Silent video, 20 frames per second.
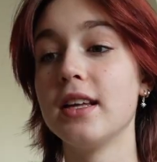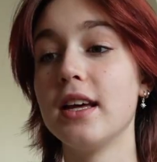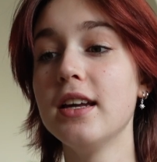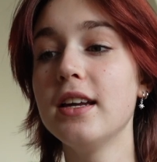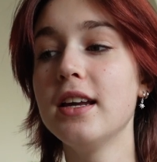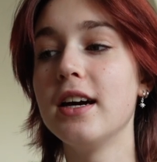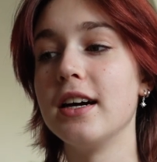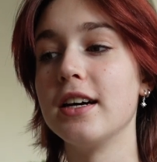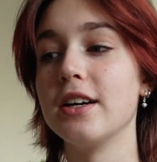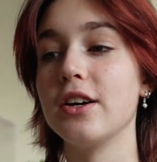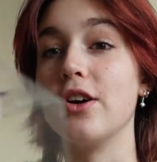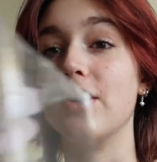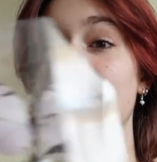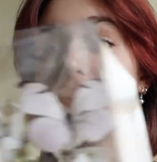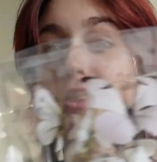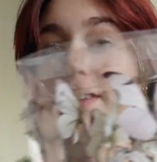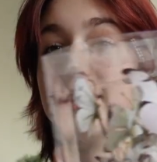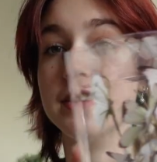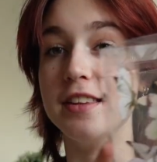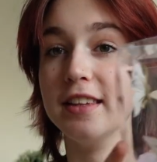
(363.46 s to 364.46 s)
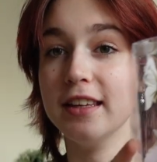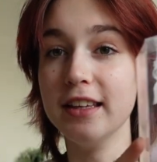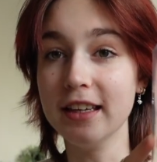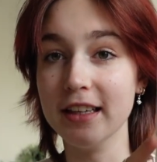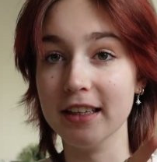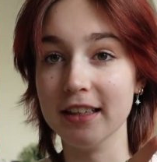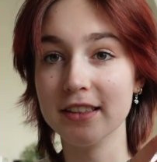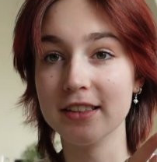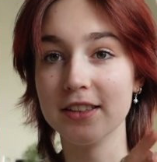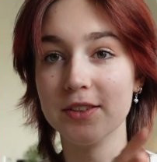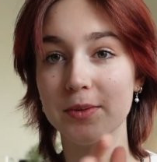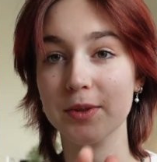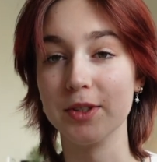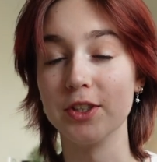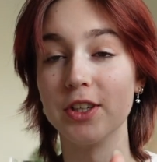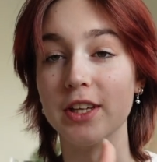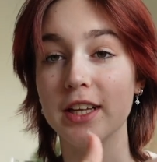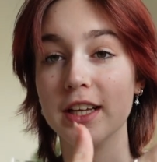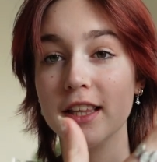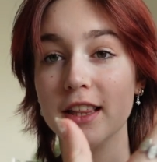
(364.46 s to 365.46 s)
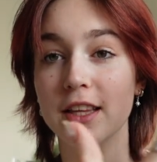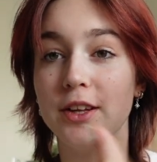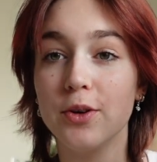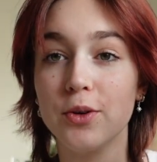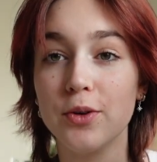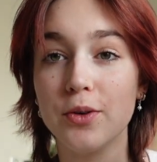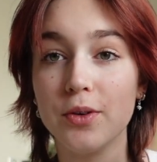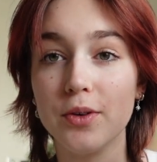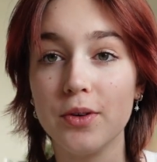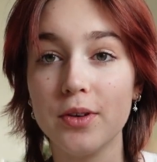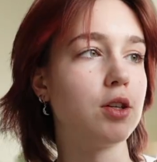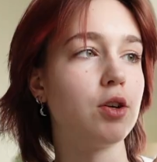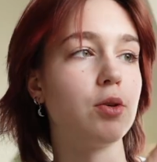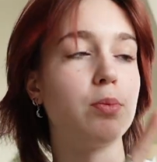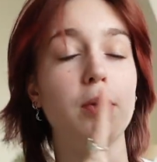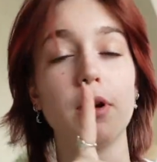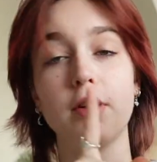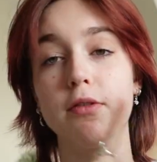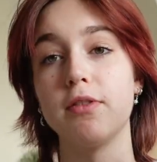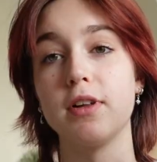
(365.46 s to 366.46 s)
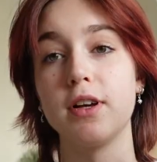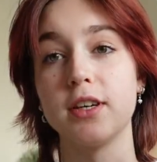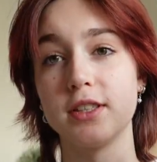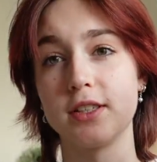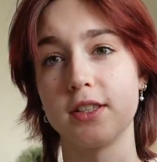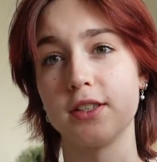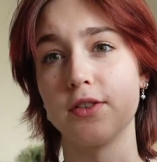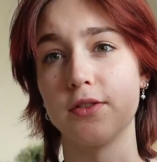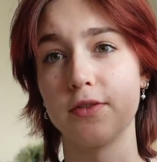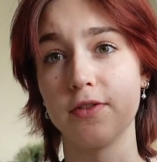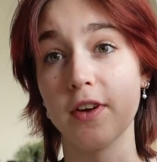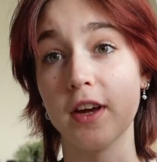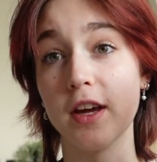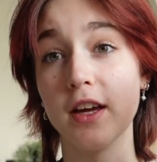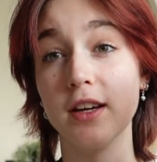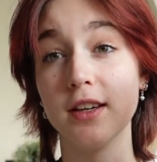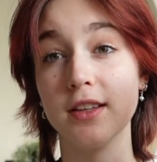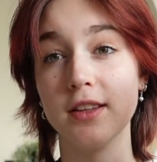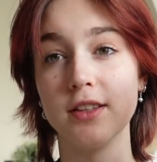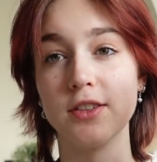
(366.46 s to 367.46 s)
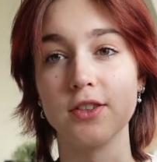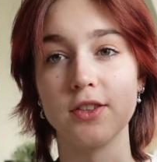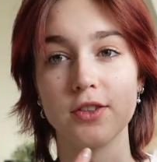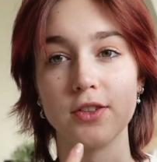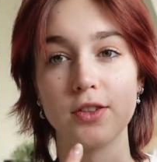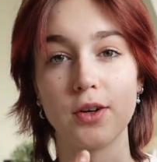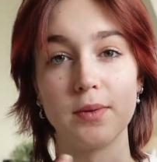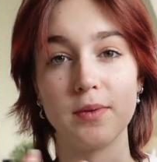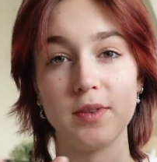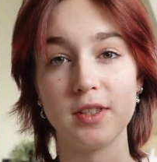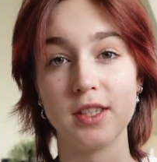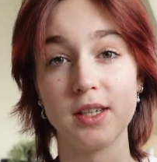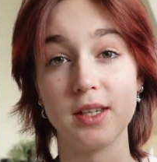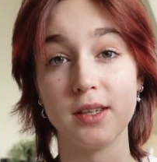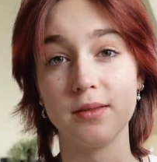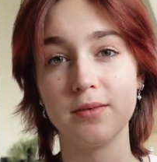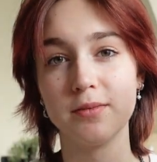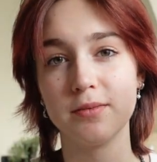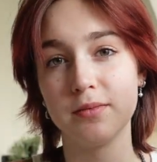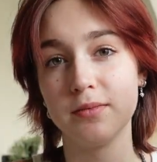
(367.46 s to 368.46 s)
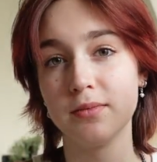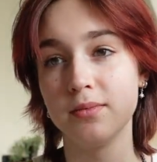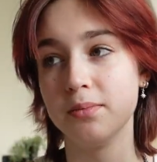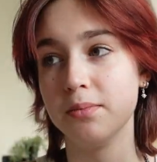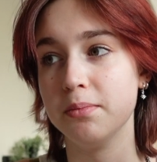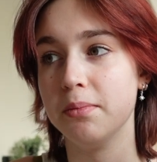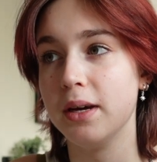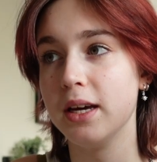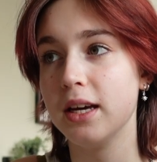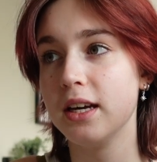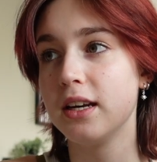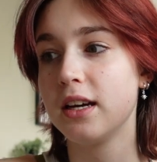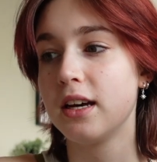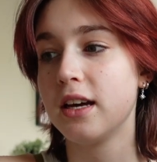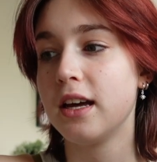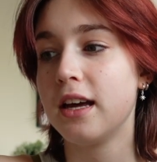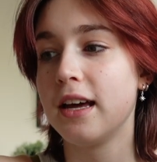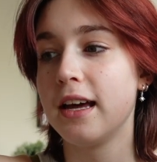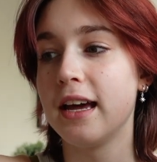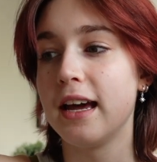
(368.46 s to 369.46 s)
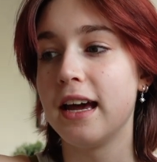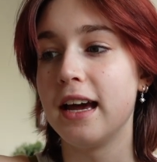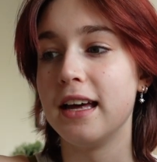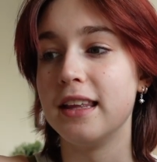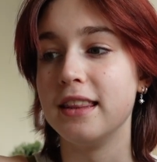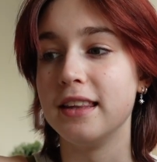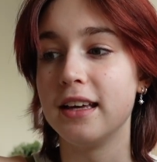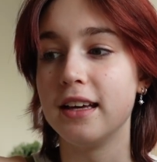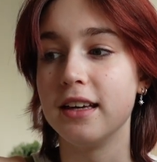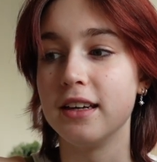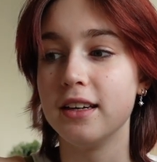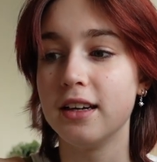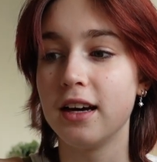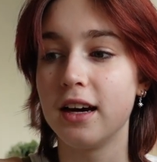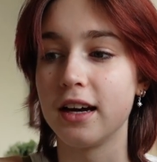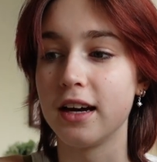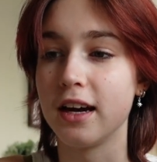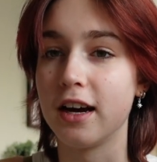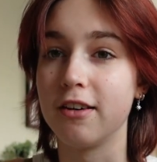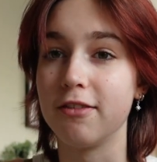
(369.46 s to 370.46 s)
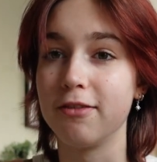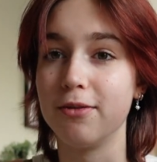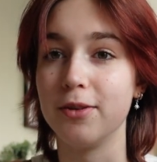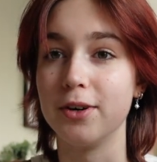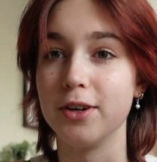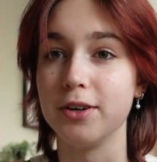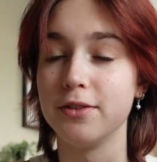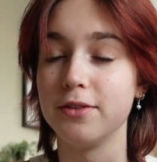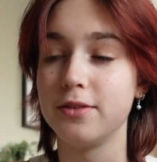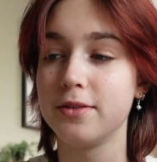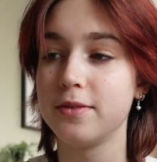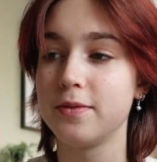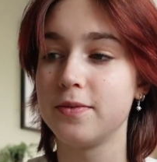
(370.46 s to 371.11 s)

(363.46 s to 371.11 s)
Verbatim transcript: then I got these, which are like little butterflies. These are fake. These are obviously made. And then I have one of